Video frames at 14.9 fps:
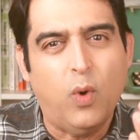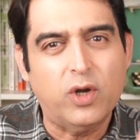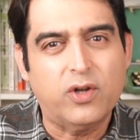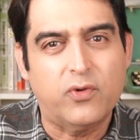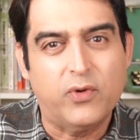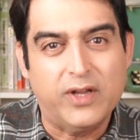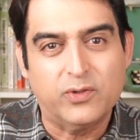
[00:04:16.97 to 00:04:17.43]

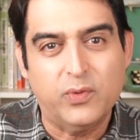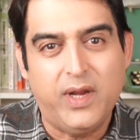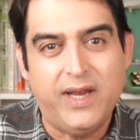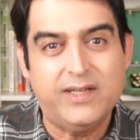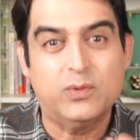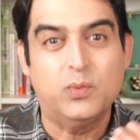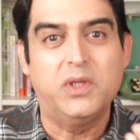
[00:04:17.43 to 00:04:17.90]
what
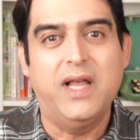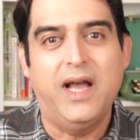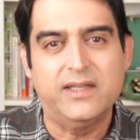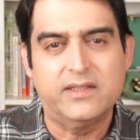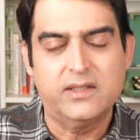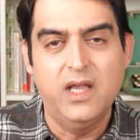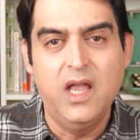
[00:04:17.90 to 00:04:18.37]
resonates with
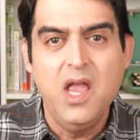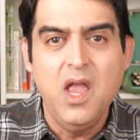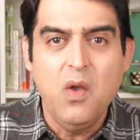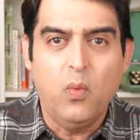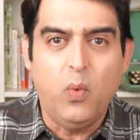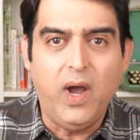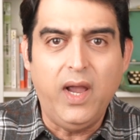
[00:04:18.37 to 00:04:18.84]
us.
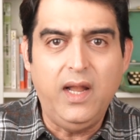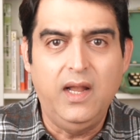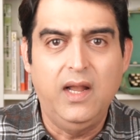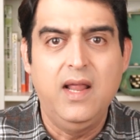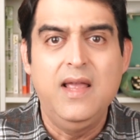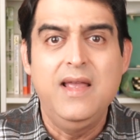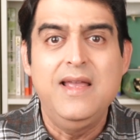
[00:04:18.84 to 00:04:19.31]
While
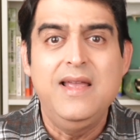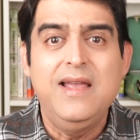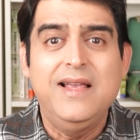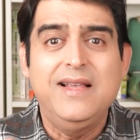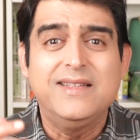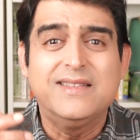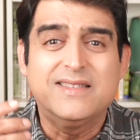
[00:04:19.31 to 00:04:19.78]

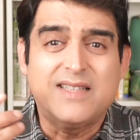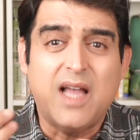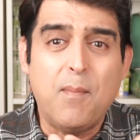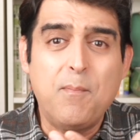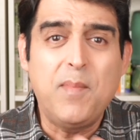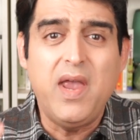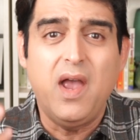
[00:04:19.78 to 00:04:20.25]

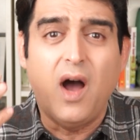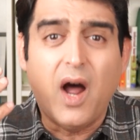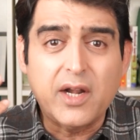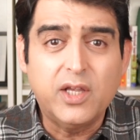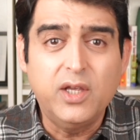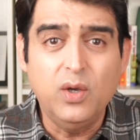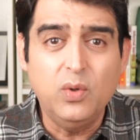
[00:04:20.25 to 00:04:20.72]
some may
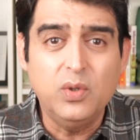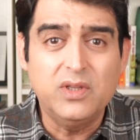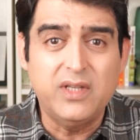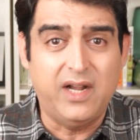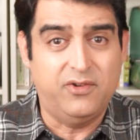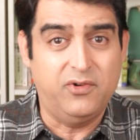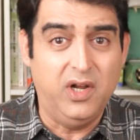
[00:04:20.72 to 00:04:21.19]
argue
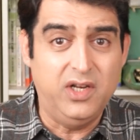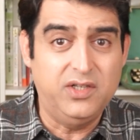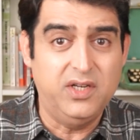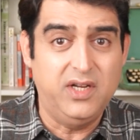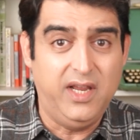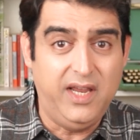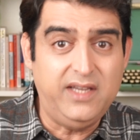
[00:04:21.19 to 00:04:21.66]
that
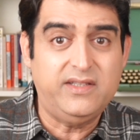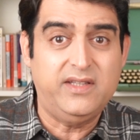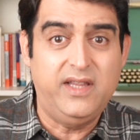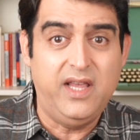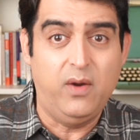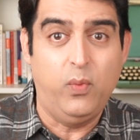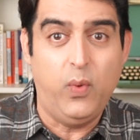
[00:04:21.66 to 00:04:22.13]
religion is
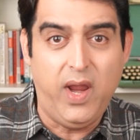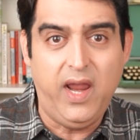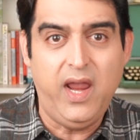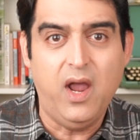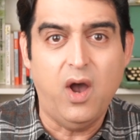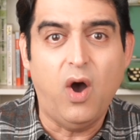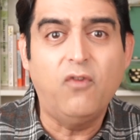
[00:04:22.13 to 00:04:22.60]
their
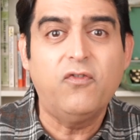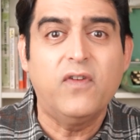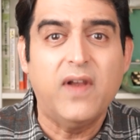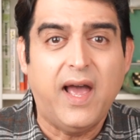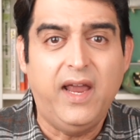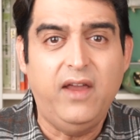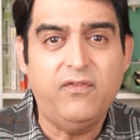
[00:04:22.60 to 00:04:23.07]
way of
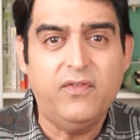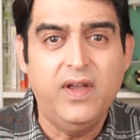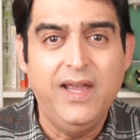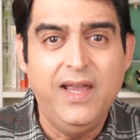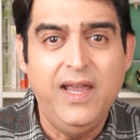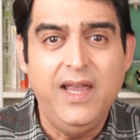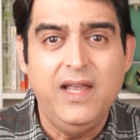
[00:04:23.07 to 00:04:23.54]
life,
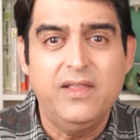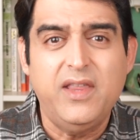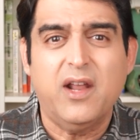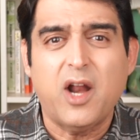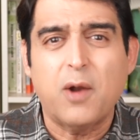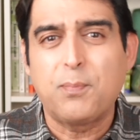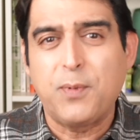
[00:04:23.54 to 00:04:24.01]

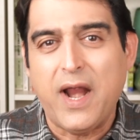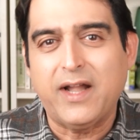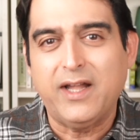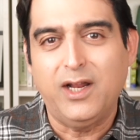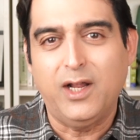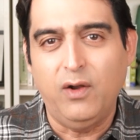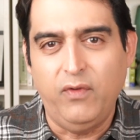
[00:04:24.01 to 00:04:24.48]
there are
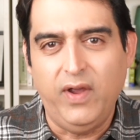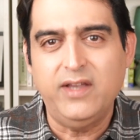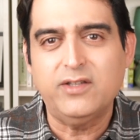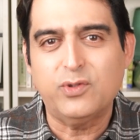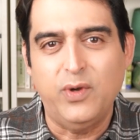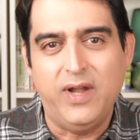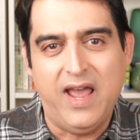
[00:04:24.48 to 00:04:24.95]
practical
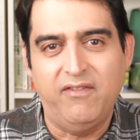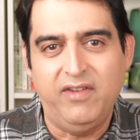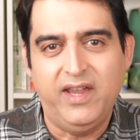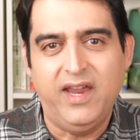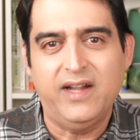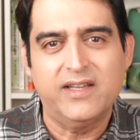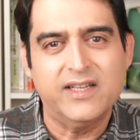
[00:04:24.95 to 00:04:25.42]
ways to
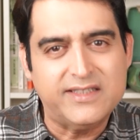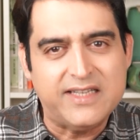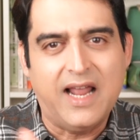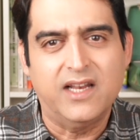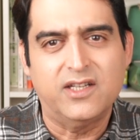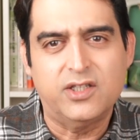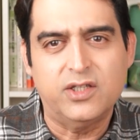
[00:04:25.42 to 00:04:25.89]
navigate the
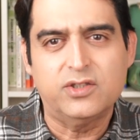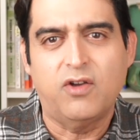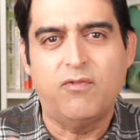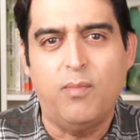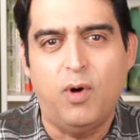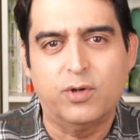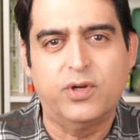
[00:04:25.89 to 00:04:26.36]
challenges
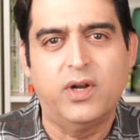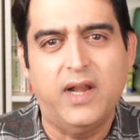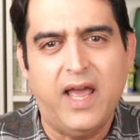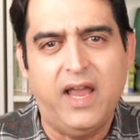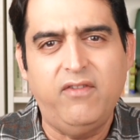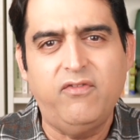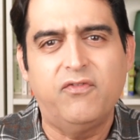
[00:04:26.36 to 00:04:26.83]
of modern
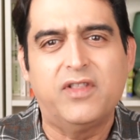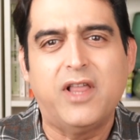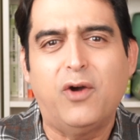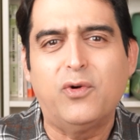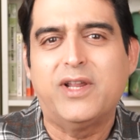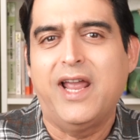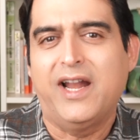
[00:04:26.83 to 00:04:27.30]
life
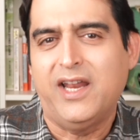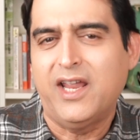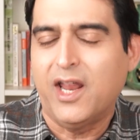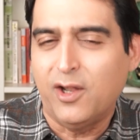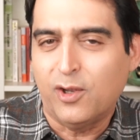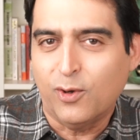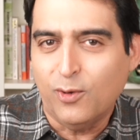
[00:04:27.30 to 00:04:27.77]
without
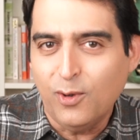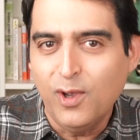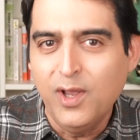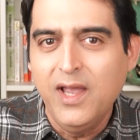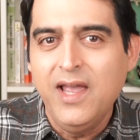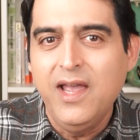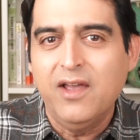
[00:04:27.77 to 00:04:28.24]
getting into
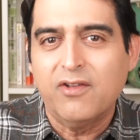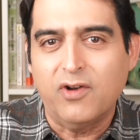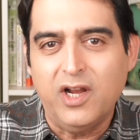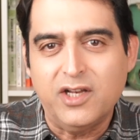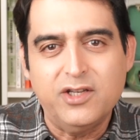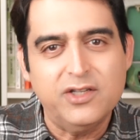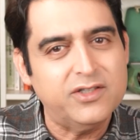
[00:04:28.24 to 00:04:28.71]

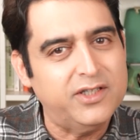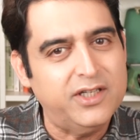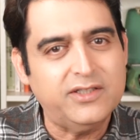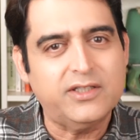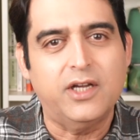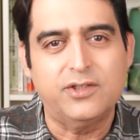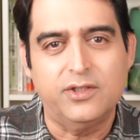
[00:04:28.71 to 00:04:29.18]
religious
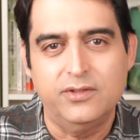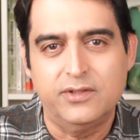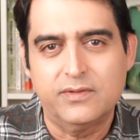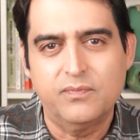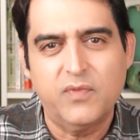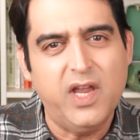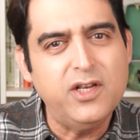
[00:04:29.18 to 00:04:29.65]

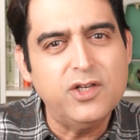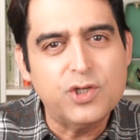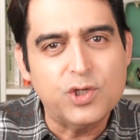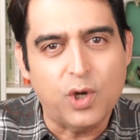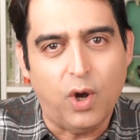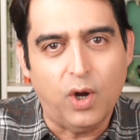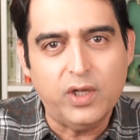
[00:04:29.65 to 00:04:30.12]
discussions. In
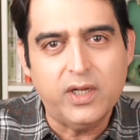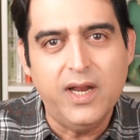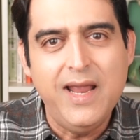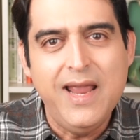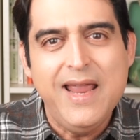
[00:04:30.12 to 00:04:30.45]
short,